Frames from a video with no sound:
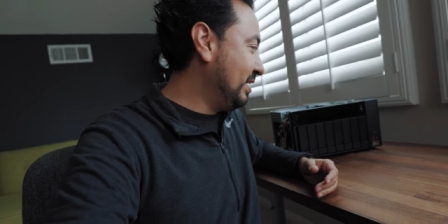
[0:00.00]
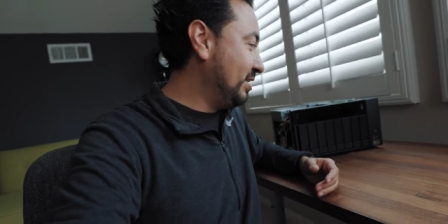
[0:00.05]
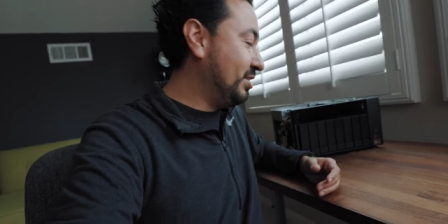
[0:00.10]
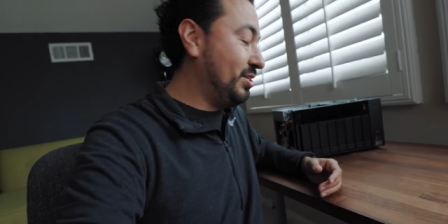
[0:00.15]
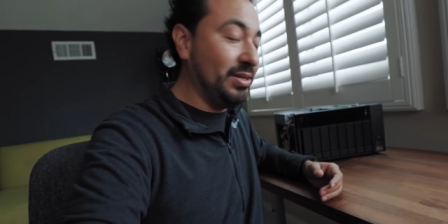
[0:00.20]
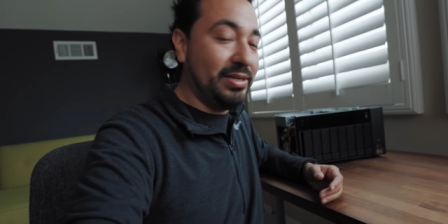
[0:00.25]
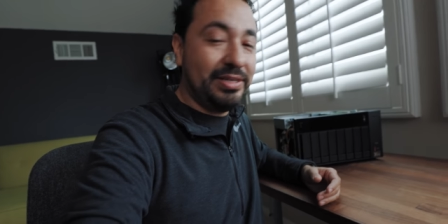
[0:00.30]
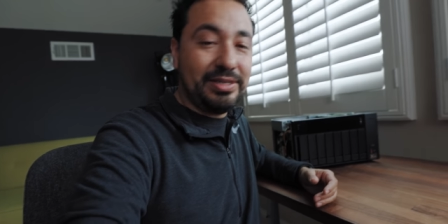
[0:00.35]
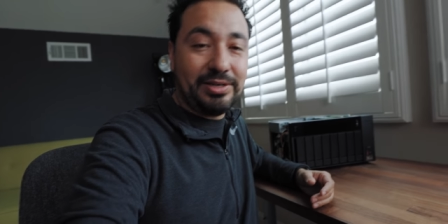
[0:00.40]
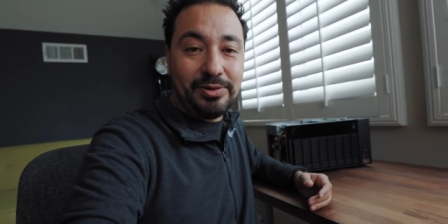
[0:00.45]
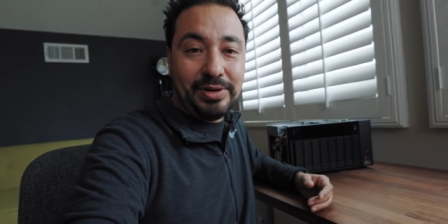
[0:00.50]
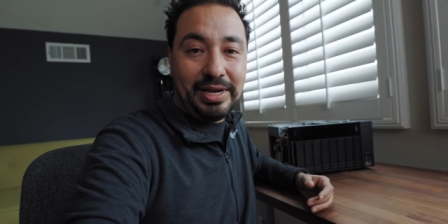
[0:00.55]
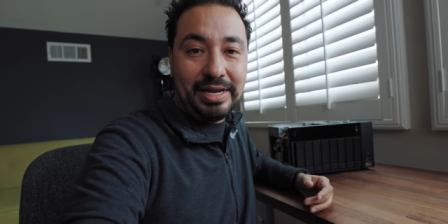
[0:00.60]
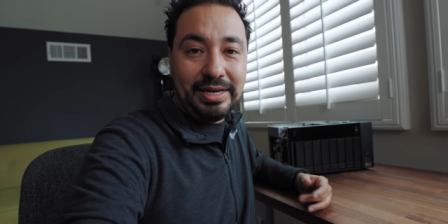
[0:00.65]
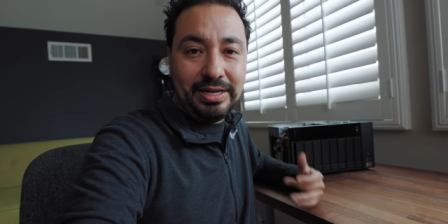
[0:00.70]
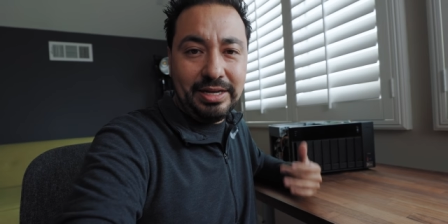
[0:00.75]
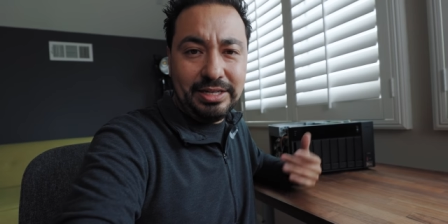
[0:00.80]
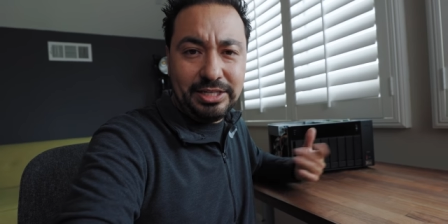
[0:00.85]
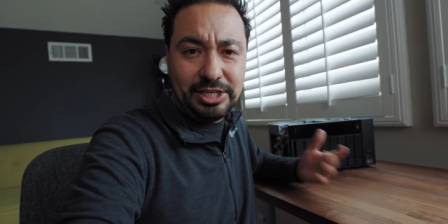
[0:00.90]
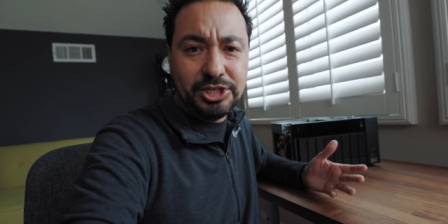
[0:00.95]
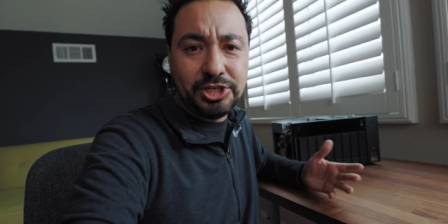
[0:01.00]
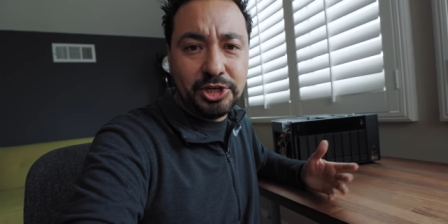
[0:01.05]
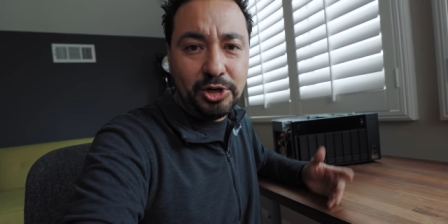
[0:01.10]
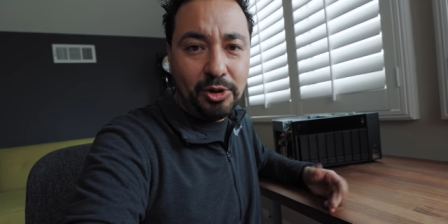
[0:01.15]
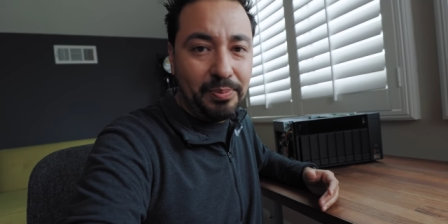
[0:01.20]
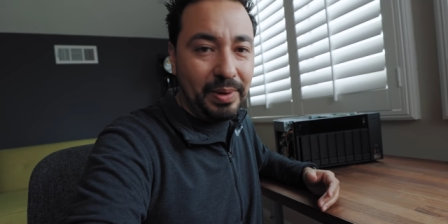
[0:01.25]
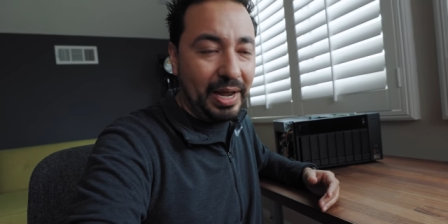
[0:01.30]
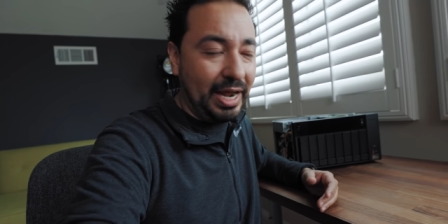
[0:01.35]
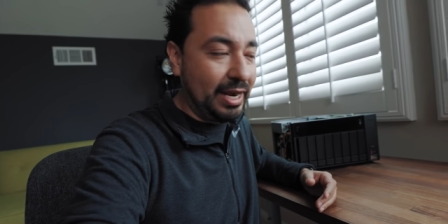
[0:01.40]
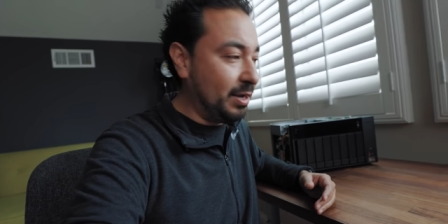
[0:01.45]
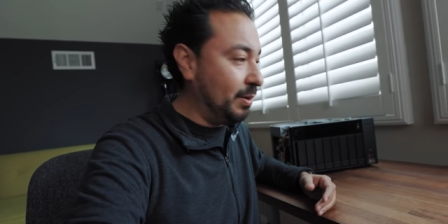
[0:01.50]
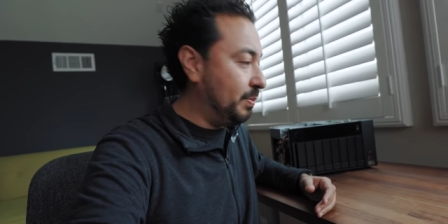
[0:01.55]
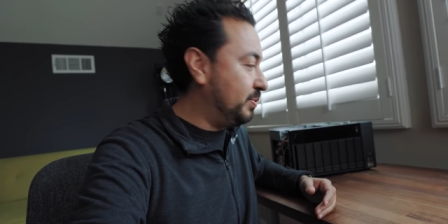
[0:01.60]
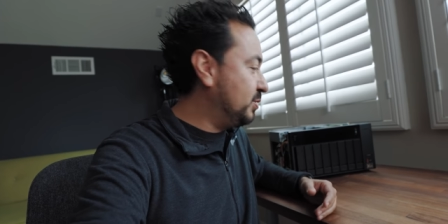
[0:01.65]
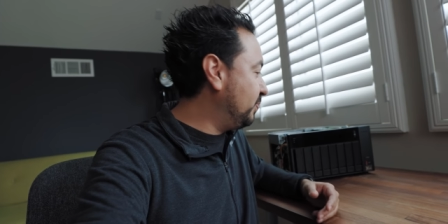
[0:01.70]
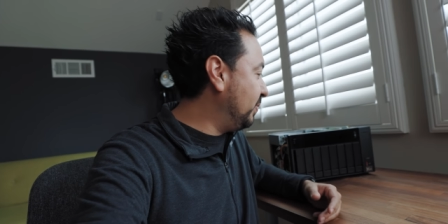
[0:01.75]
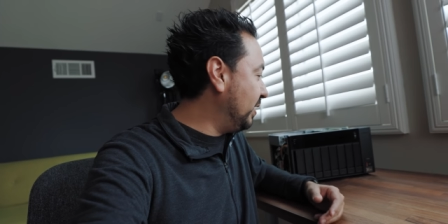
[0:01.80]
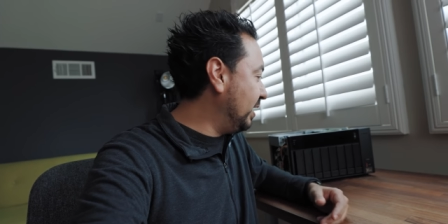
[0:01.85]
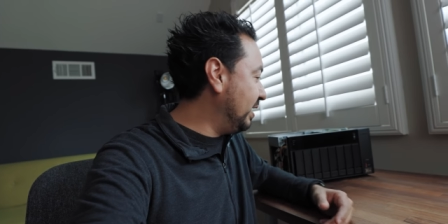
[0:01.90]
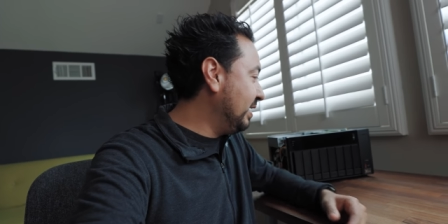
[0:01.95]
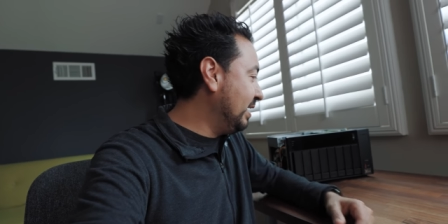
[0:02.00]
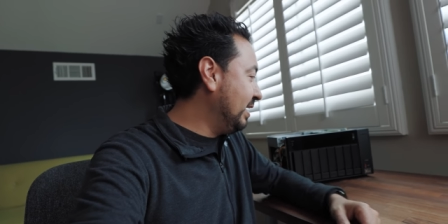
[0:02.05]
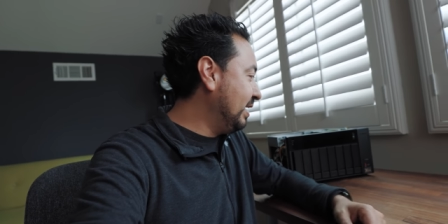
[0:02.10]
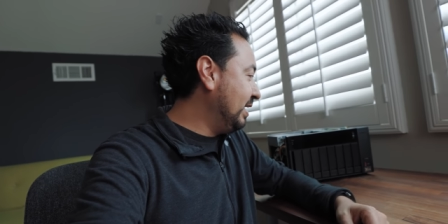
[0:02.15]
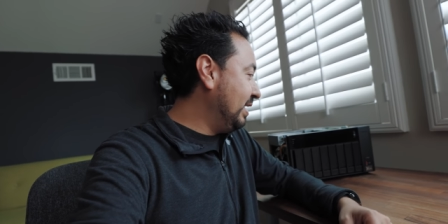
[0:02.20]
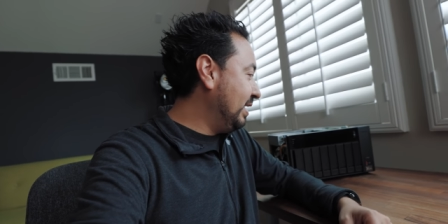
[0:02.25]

to create additional backups. But